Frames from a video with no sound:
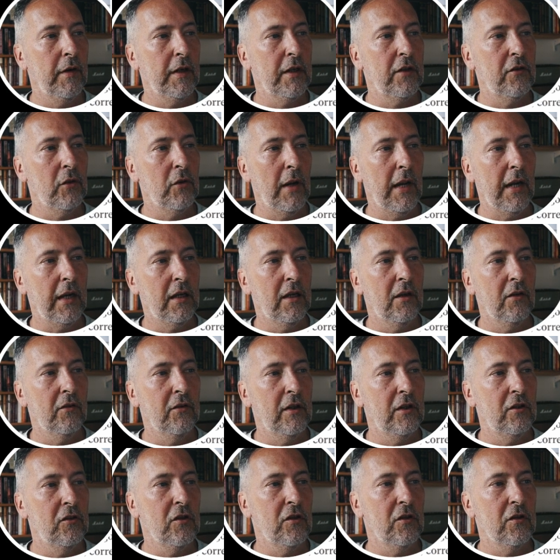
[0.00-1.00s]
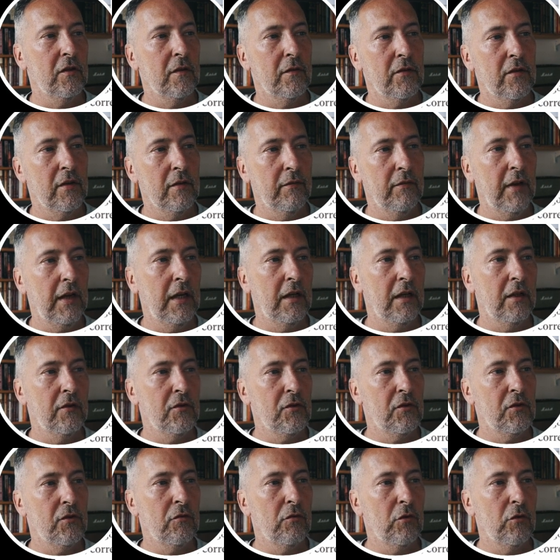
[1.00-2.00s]
to accusations of
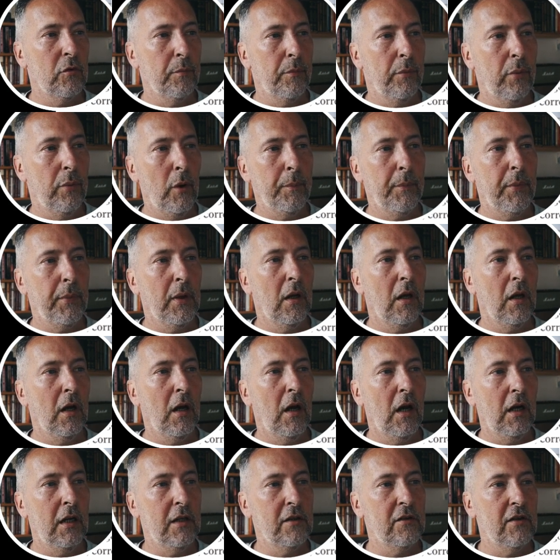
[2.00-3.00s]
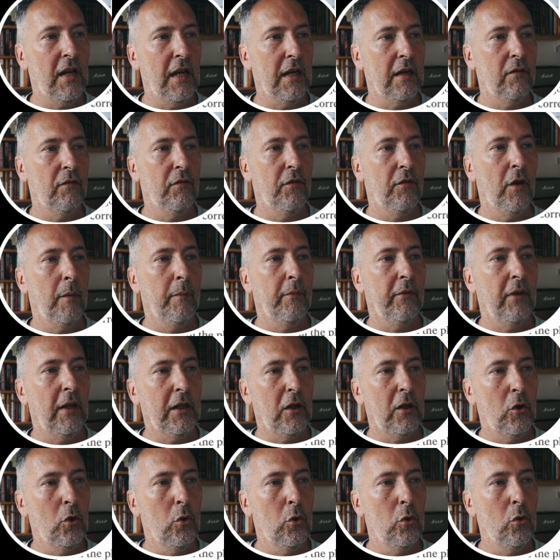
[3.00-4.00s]
surveillance through popular high tech firms
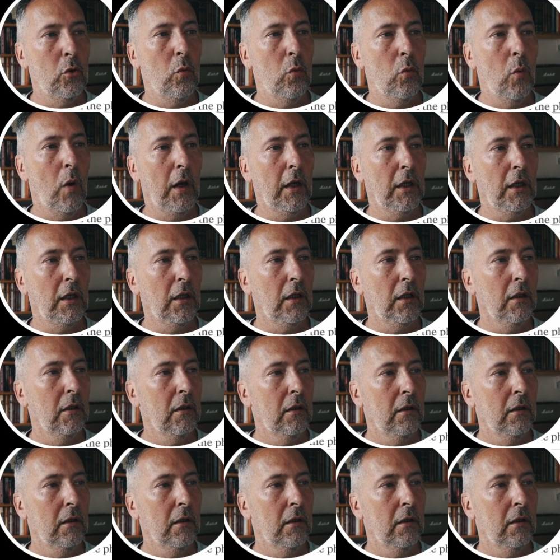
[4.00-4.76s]
like Huawei.